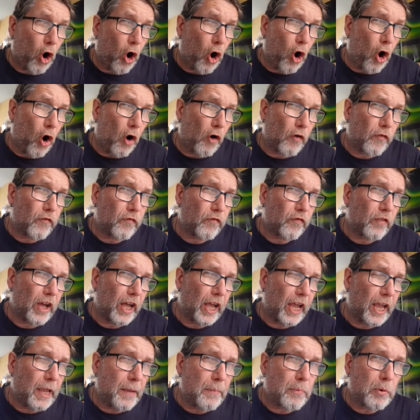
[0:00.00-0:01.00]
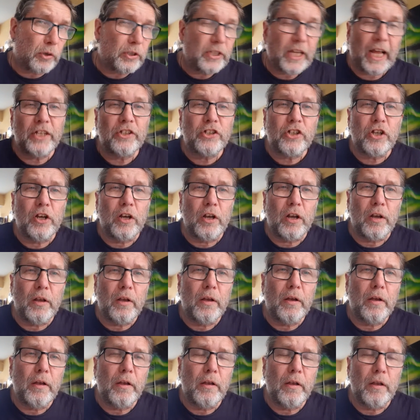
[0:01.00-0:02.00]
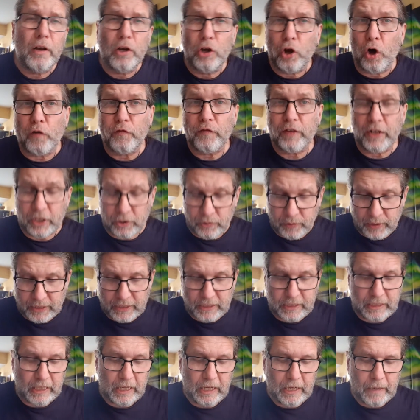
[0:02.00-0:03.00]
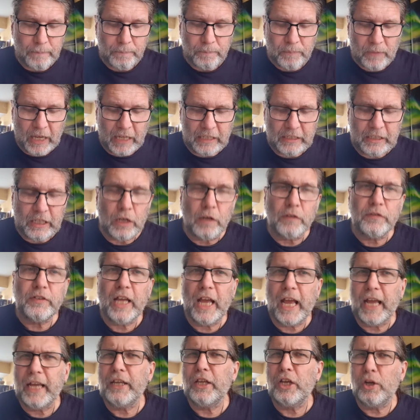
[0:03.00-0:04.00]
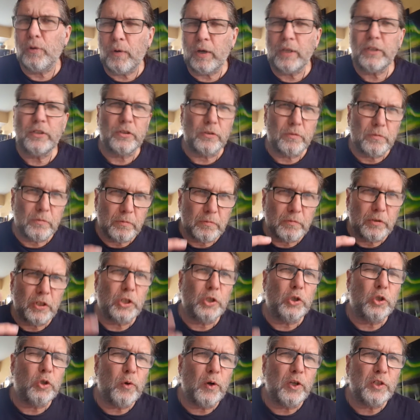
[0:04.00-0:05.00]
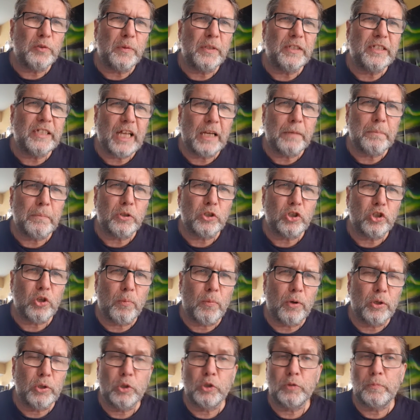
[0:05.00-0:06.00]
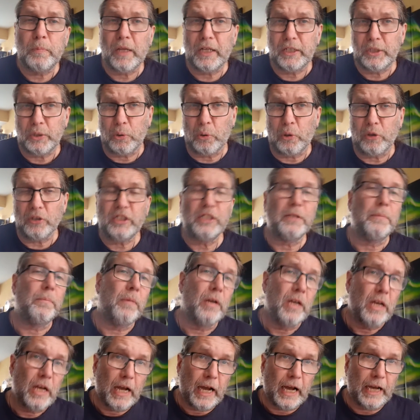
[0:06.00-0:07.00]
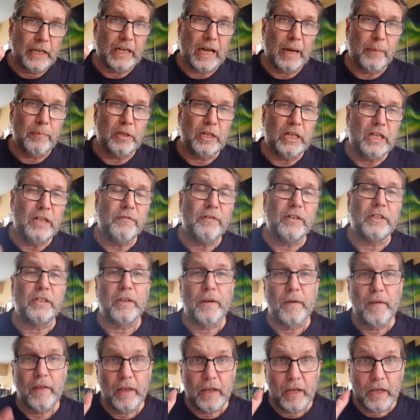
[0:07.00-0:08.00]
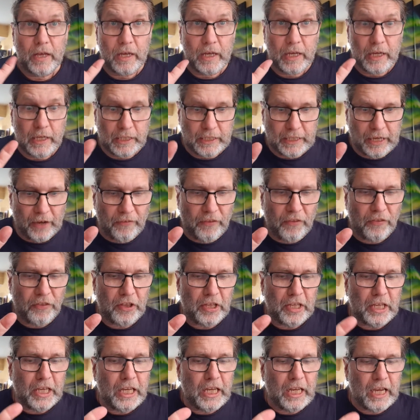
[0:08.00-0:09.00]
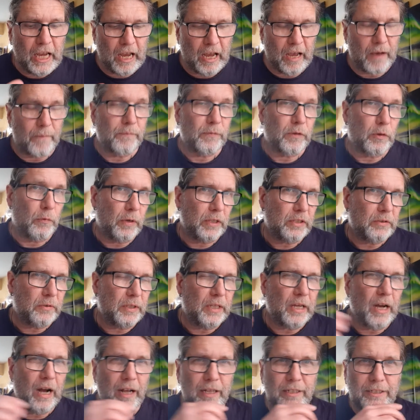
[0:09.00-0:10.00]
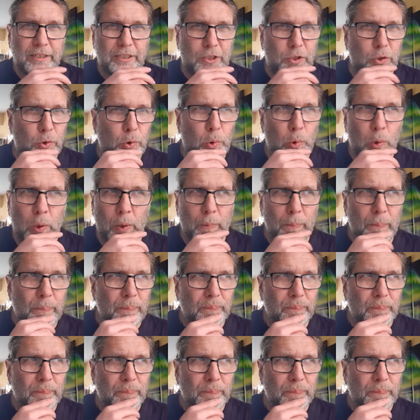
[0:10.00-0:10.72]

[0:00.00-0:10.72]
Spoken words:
of a potential love interest. Instead of saying, you know what, the universe will send me someone who's bloody awesome and I believe it. The other thing here with regards to,